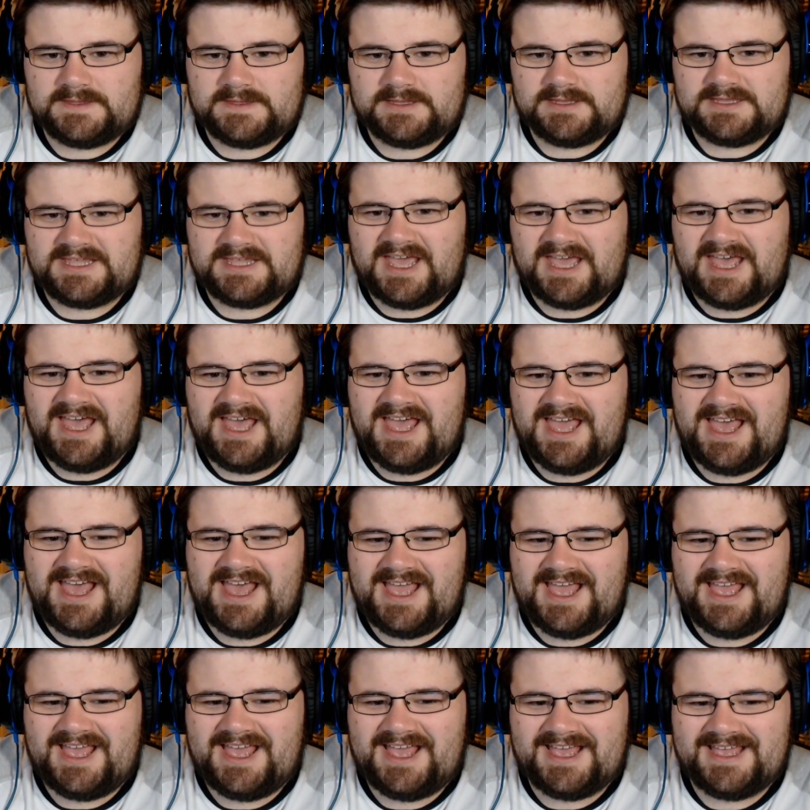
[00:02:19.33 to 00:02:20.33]

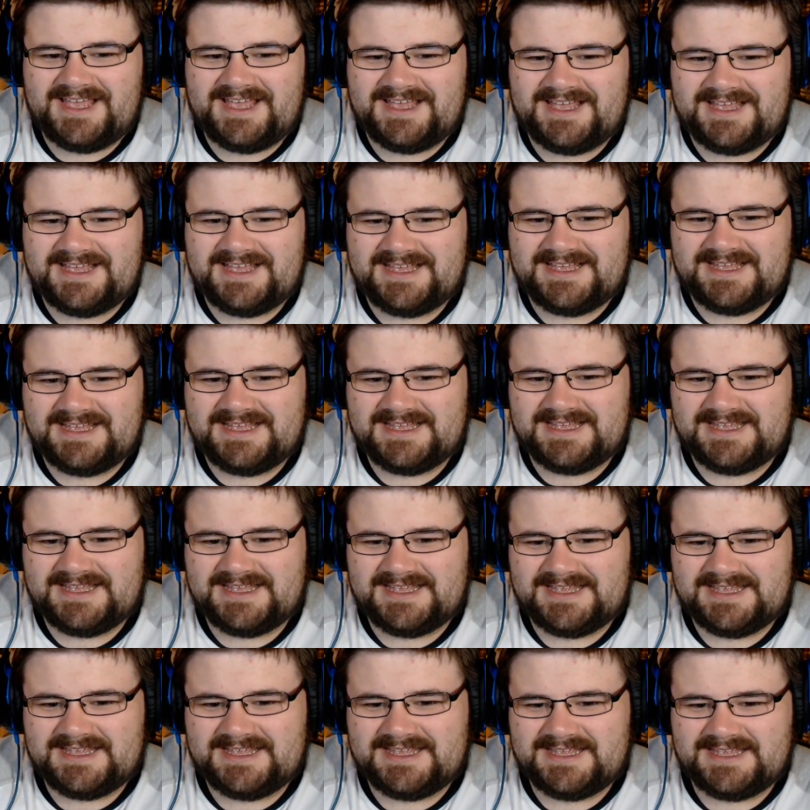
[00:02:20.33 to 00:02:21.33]

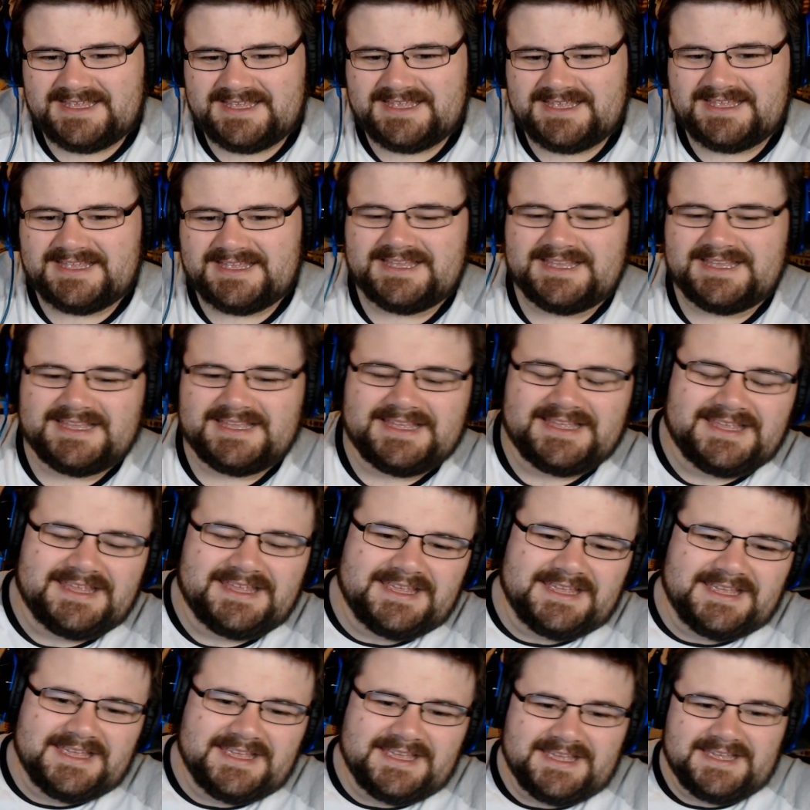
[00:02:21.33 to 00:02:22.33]

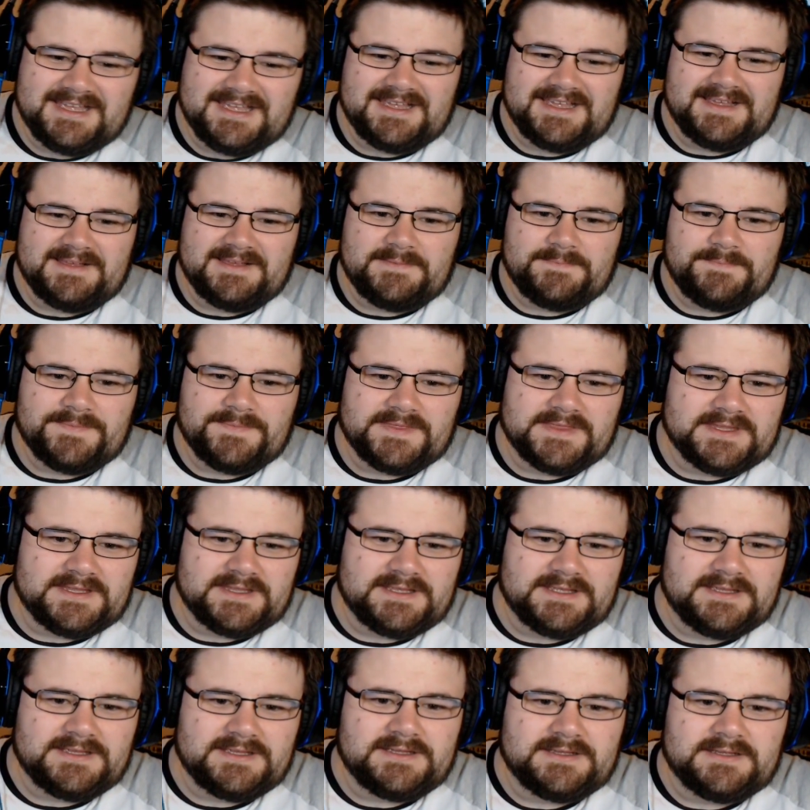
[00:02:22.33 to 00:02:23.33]

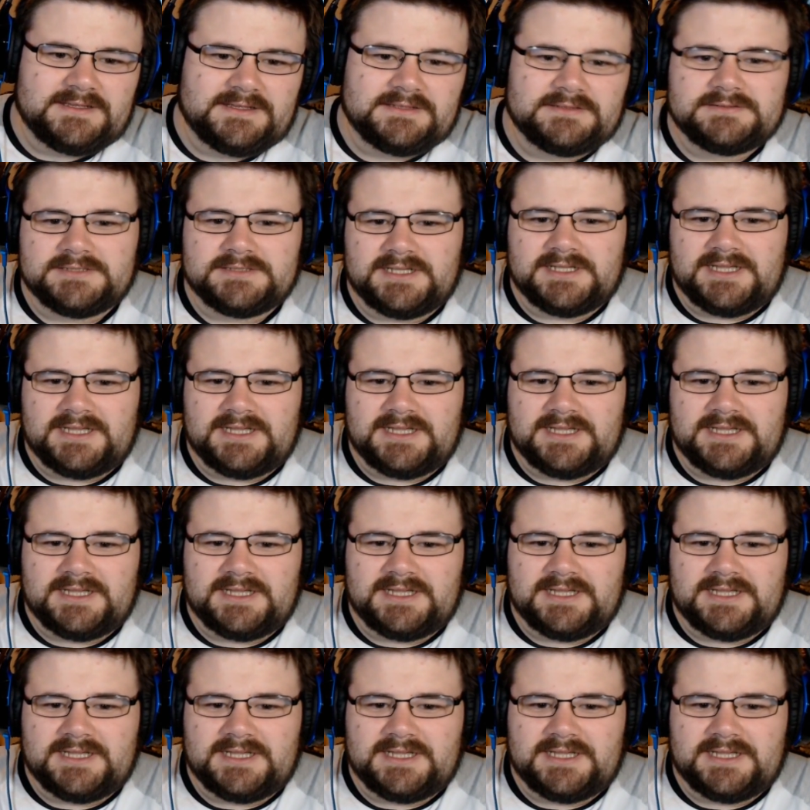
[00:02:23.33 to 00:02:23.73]
I